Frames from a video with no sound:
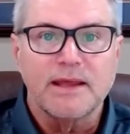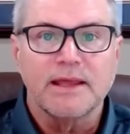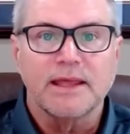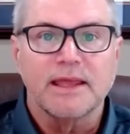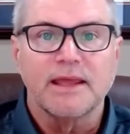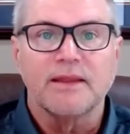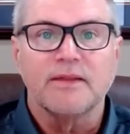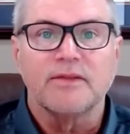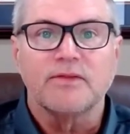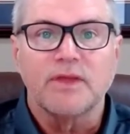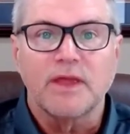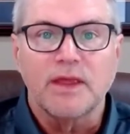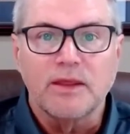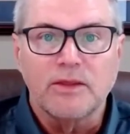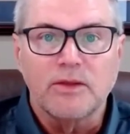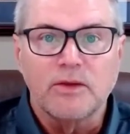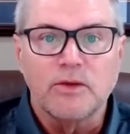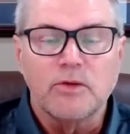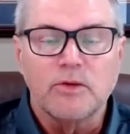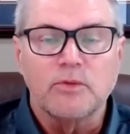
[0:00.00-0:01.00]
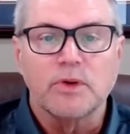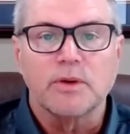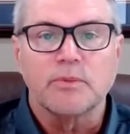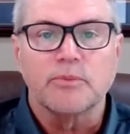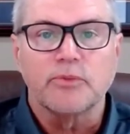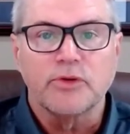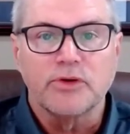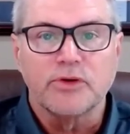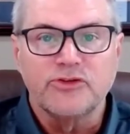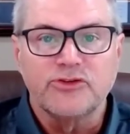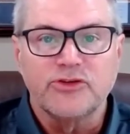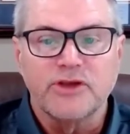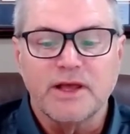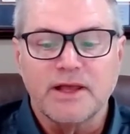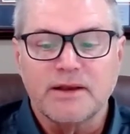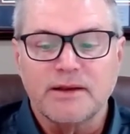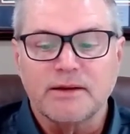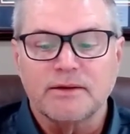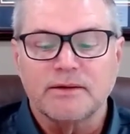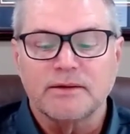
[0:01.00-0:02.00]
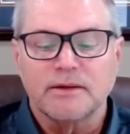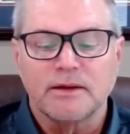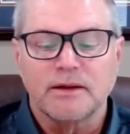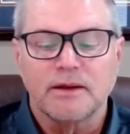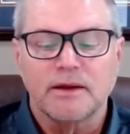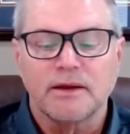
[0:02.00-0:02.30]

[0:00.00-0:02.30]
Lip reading: Again, thank you. We appreciate it.